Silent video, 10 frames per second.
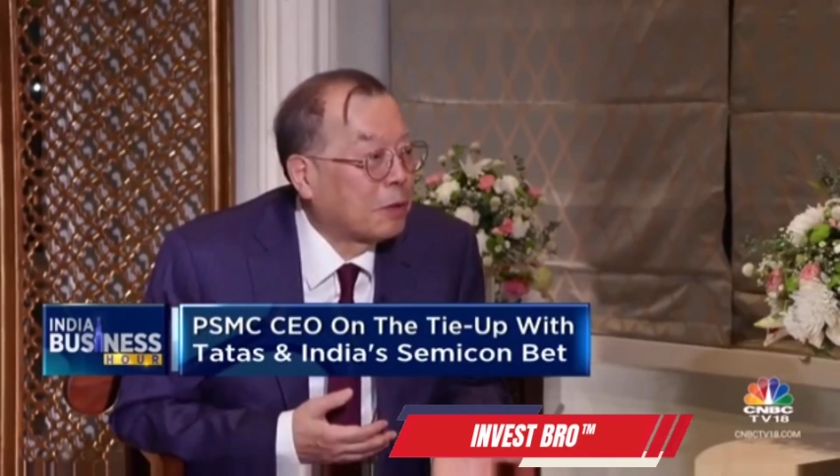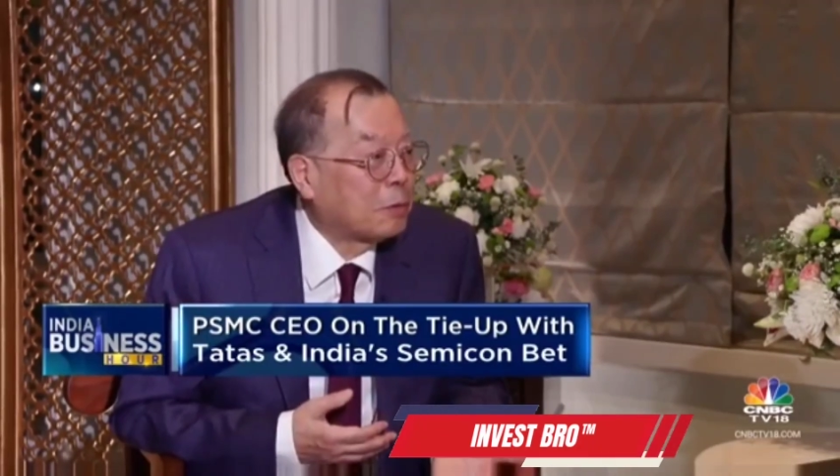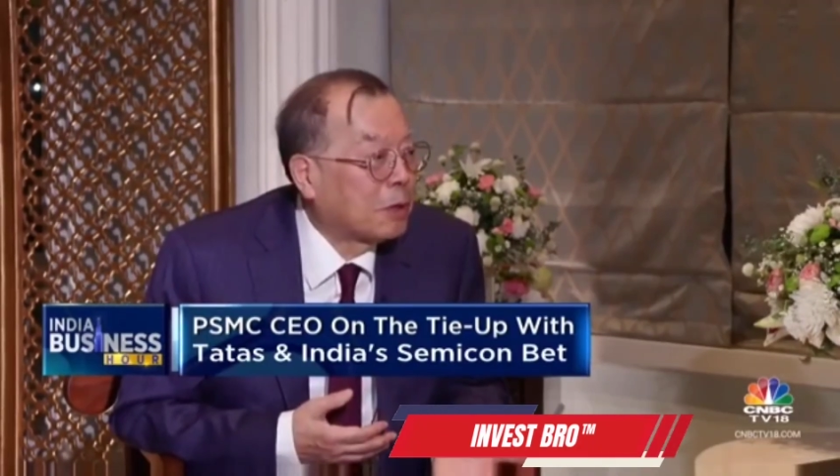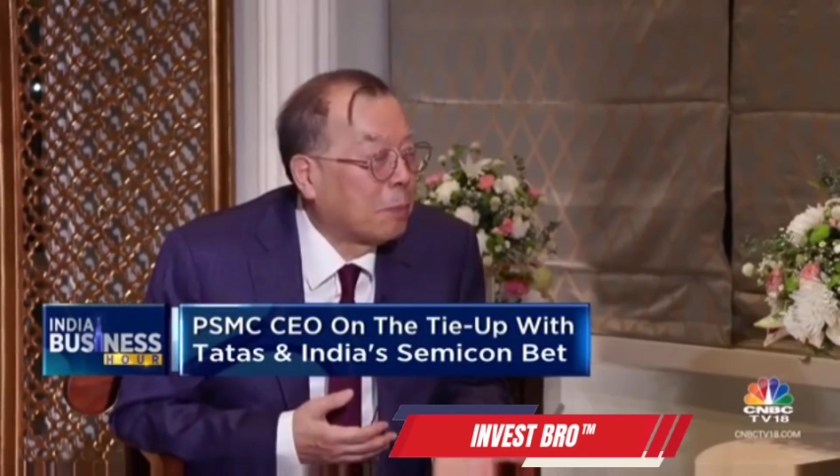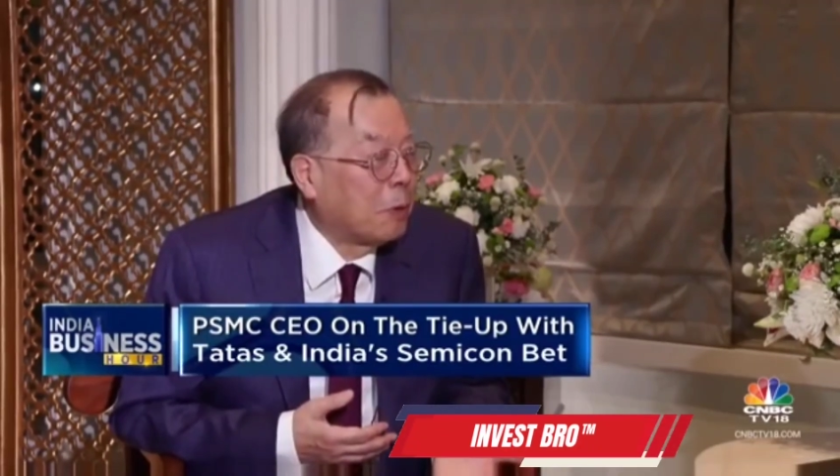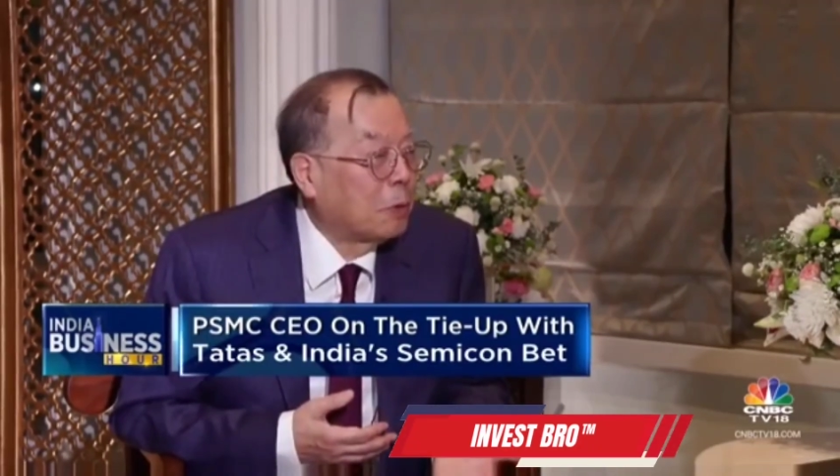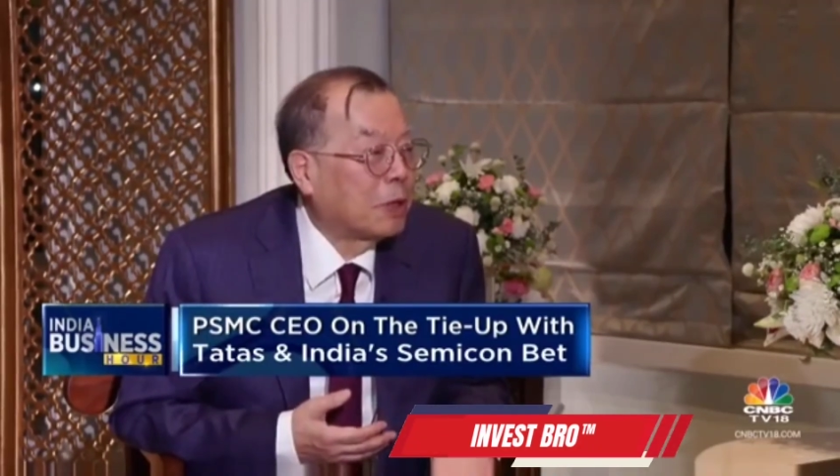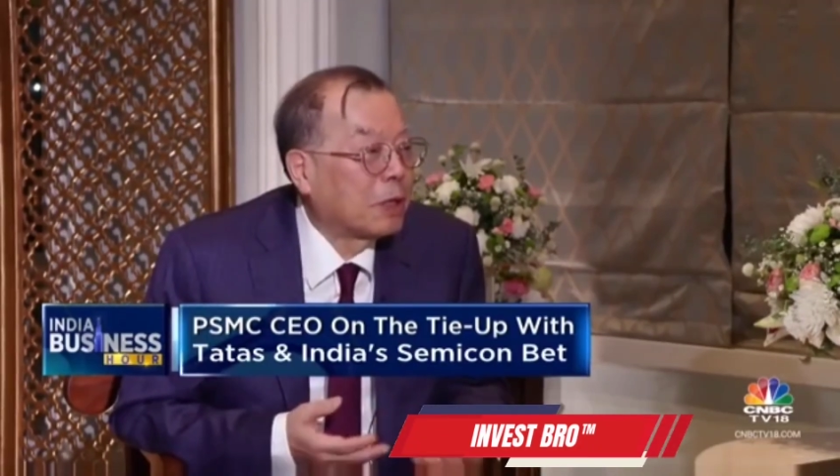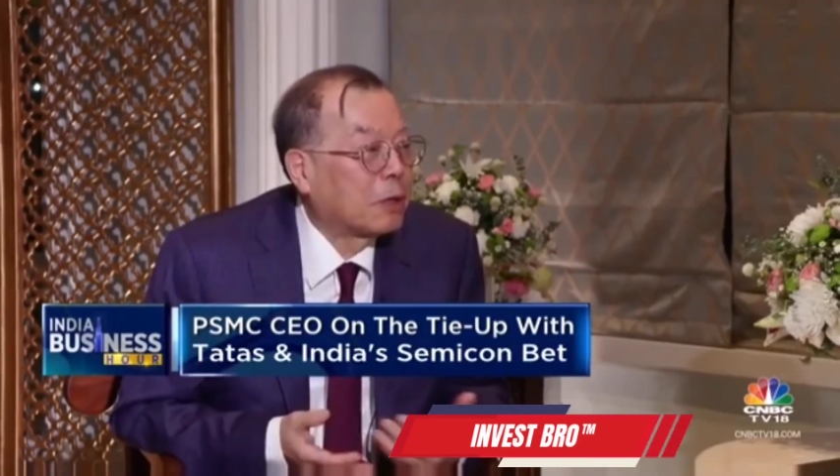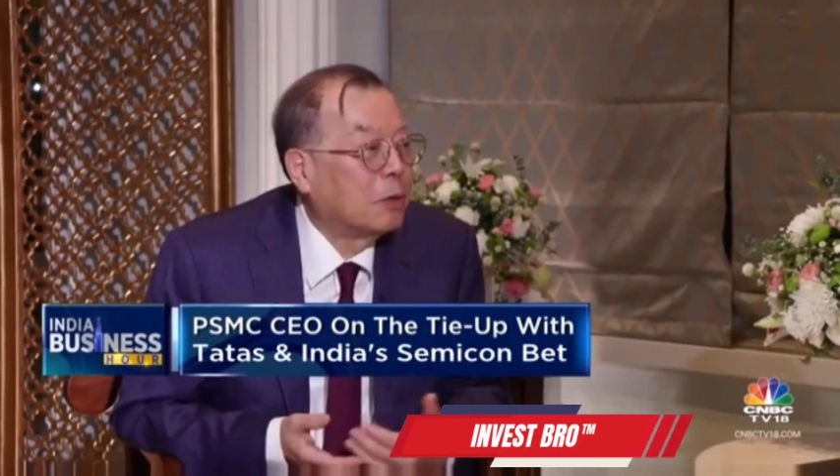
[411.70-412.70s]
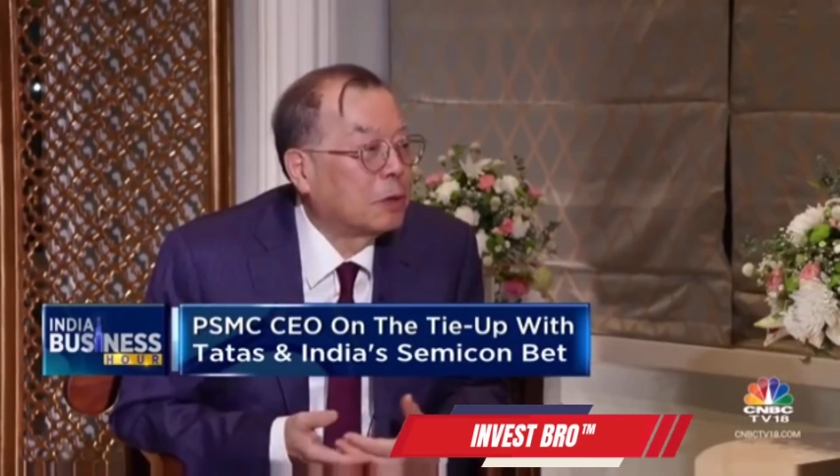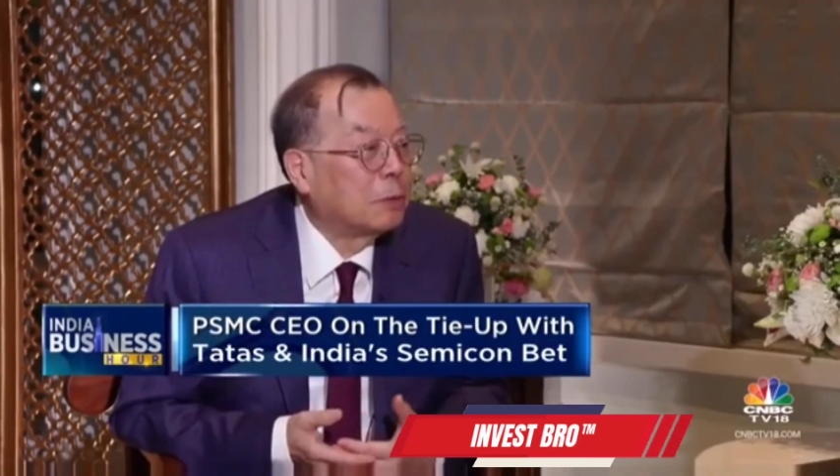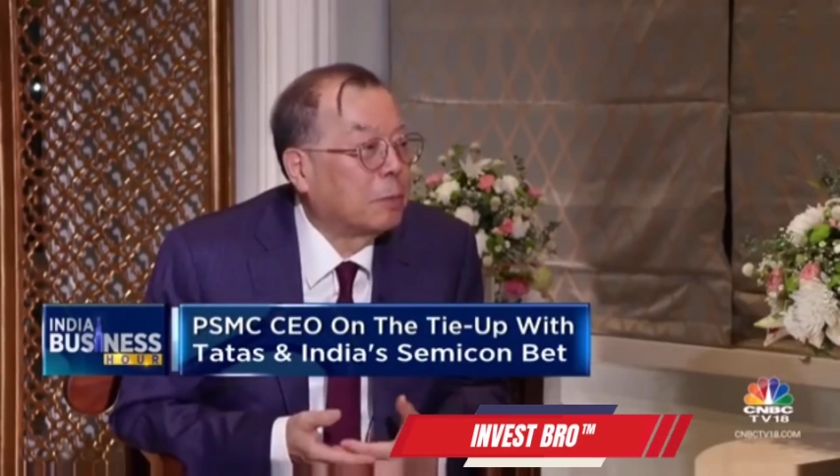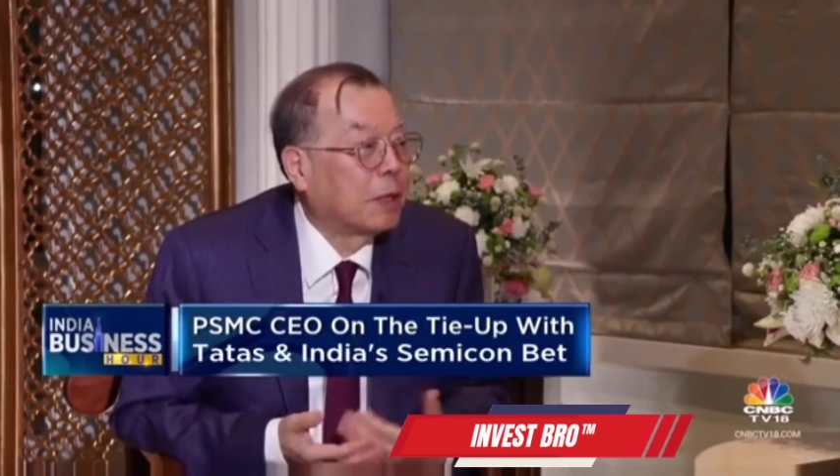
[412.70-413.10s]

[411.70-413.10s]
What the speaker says: to support technology,